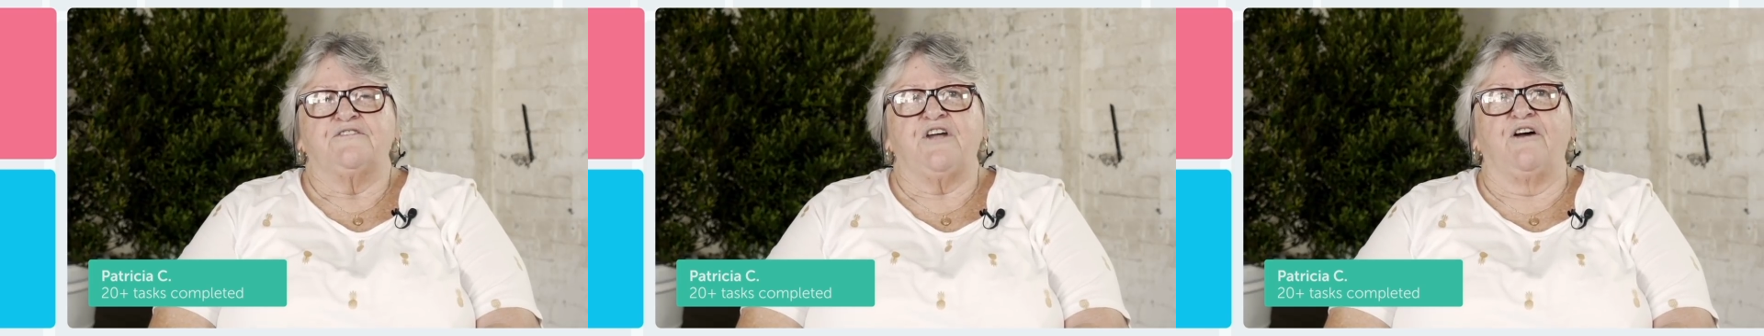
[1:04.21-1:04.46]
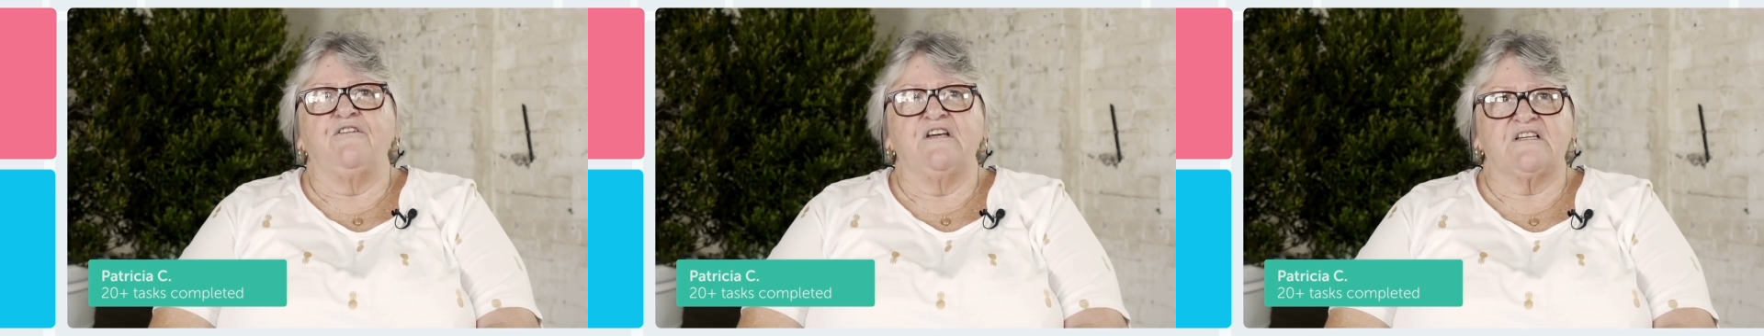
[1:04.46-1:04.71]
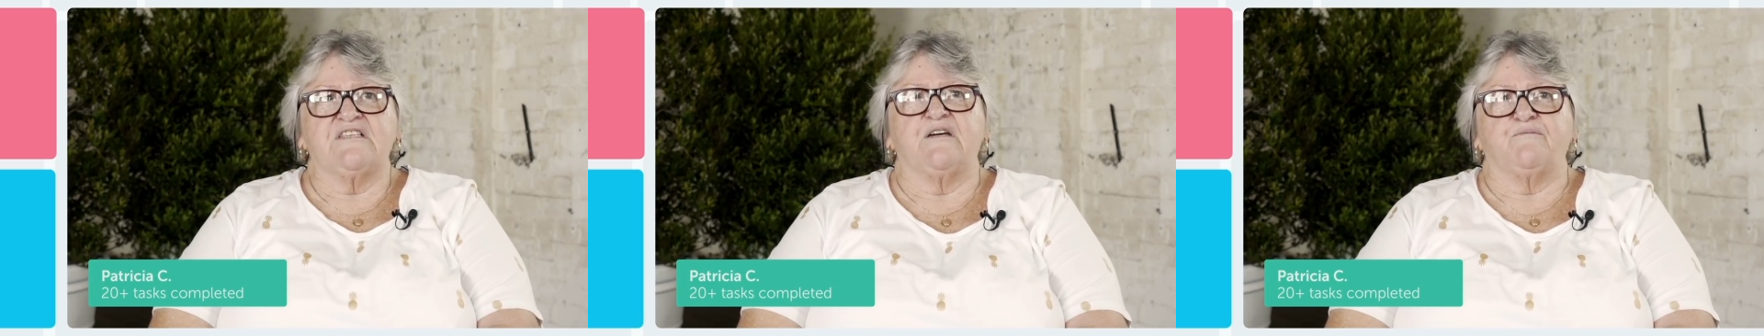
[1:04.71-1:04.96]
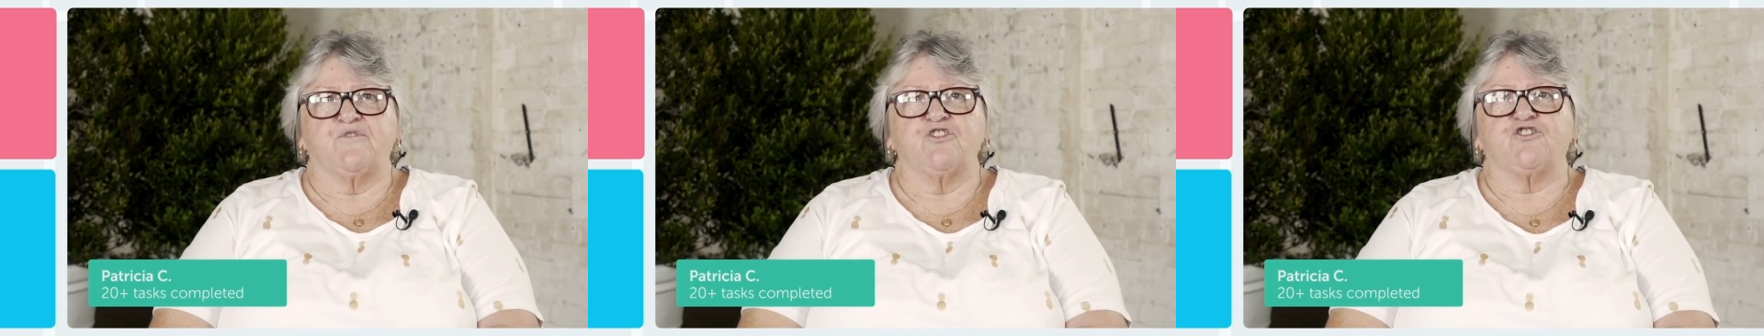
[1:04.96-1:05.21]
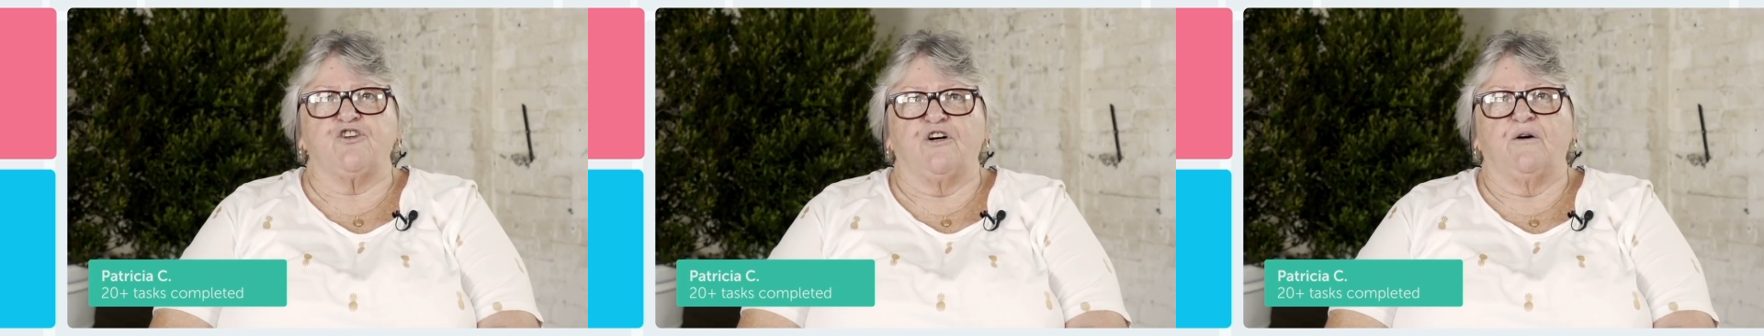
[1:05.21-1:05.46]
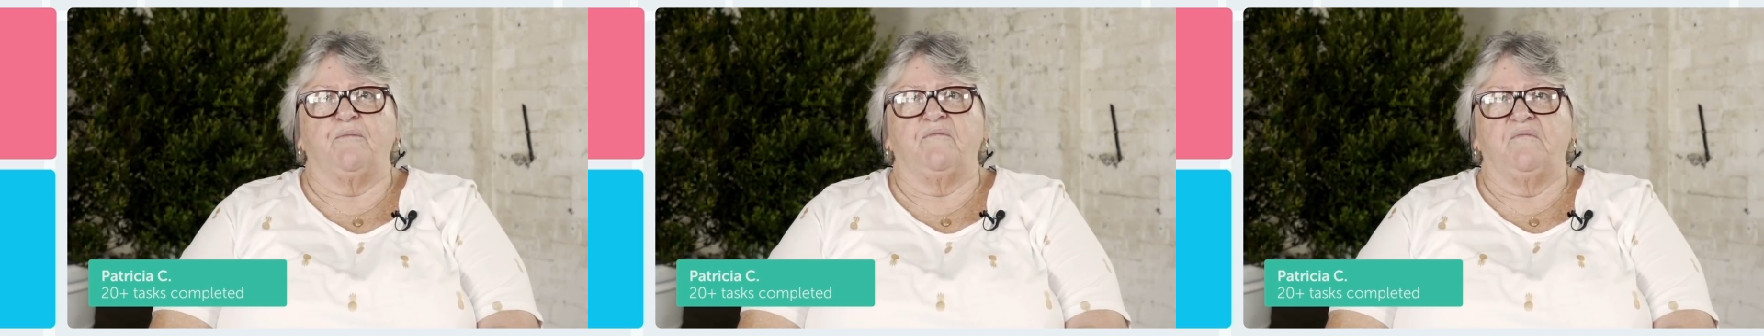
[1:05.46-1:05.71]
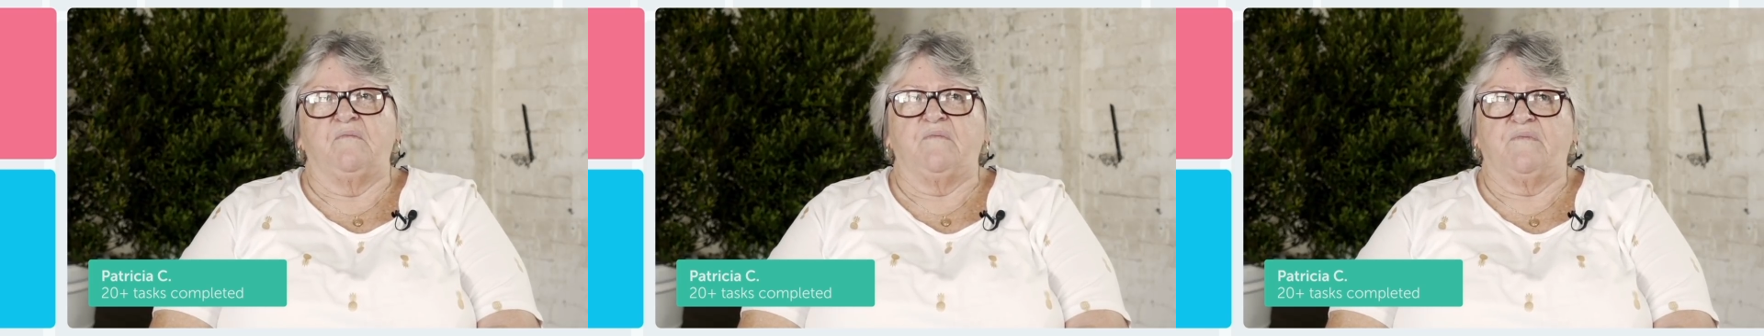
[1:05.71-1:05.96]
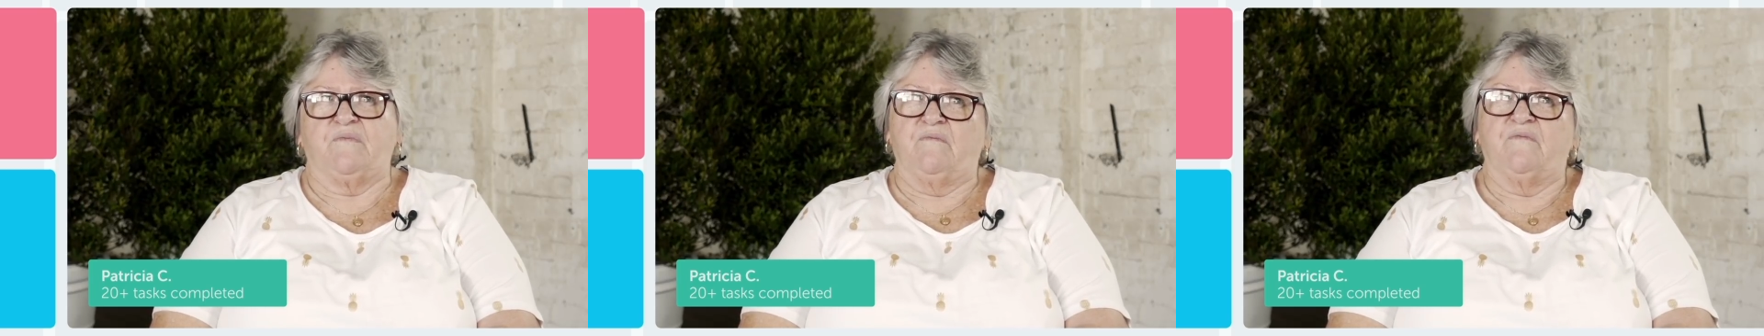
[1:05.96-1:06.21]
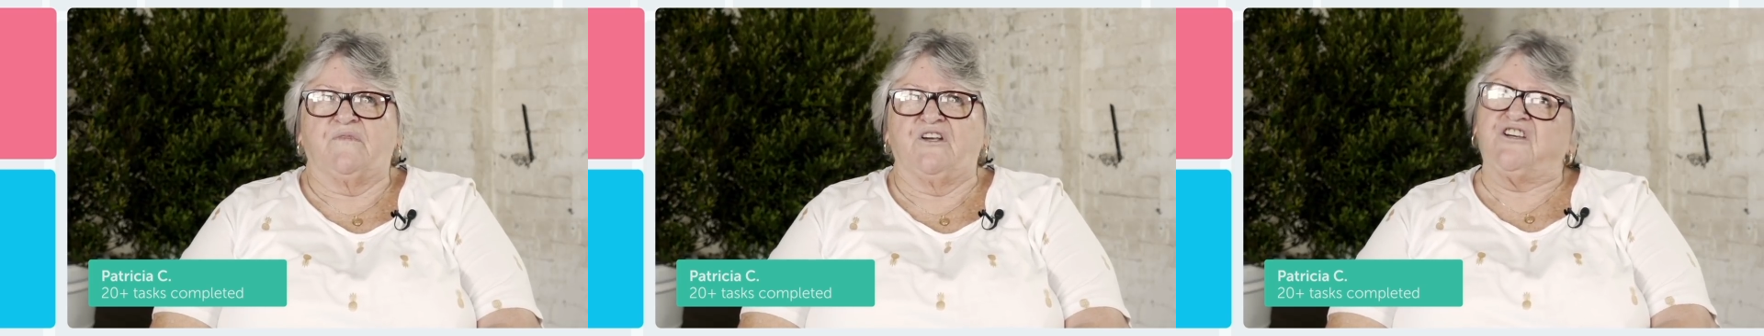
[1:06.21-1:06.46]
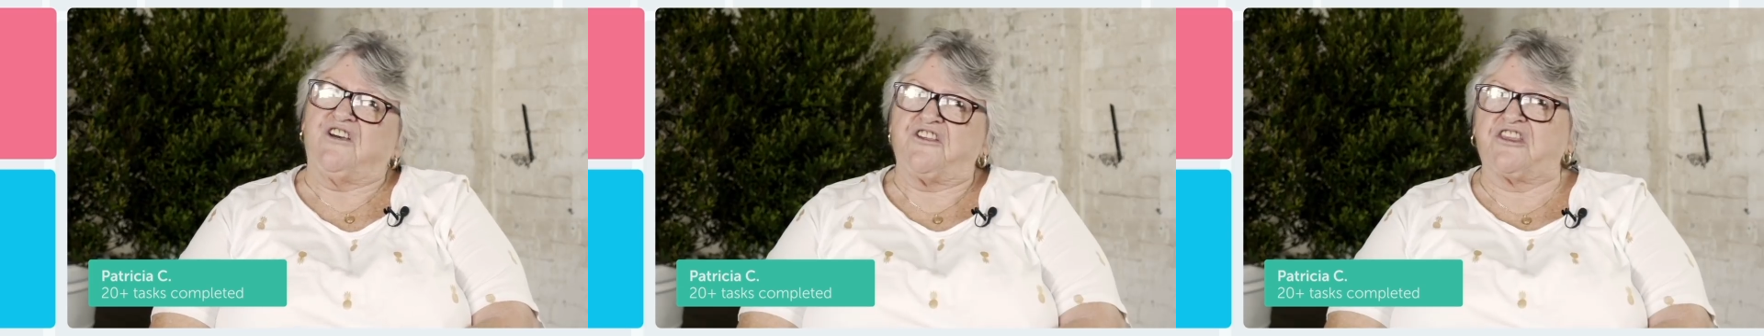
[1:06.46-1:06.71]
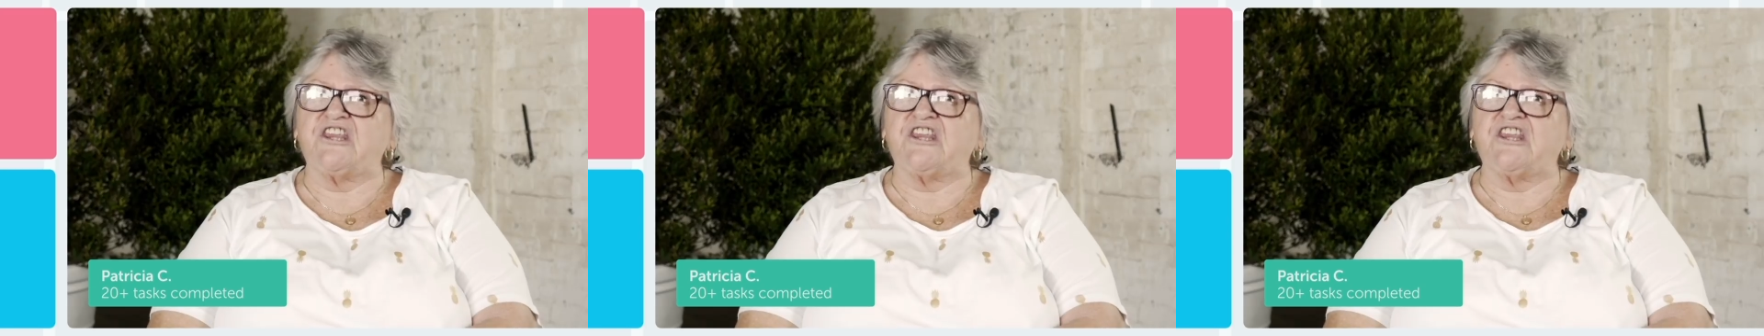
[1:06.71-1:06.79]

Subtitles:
Don't accept a job that you